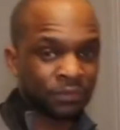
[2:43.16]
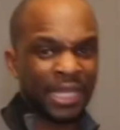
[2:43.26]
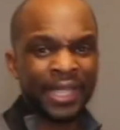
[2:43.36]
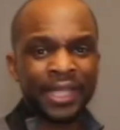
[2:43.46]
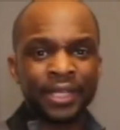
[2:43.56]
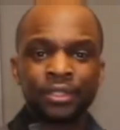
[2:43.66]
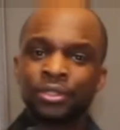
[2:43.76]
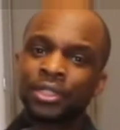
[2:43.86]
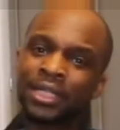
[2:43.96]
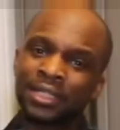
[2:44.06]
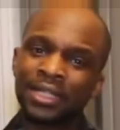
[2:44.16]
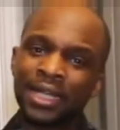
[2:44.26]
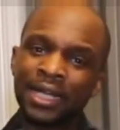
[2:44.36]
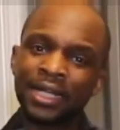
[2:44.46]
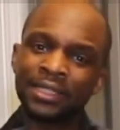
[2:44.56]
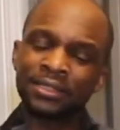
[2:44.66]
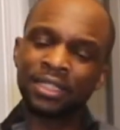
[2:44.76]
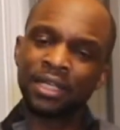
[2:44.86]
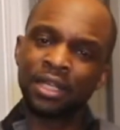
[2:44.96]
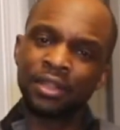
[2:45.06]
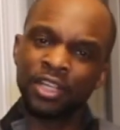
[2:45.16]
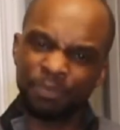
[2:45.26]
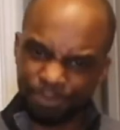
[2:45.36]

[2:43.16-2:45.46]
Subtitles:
And look at the guys, they're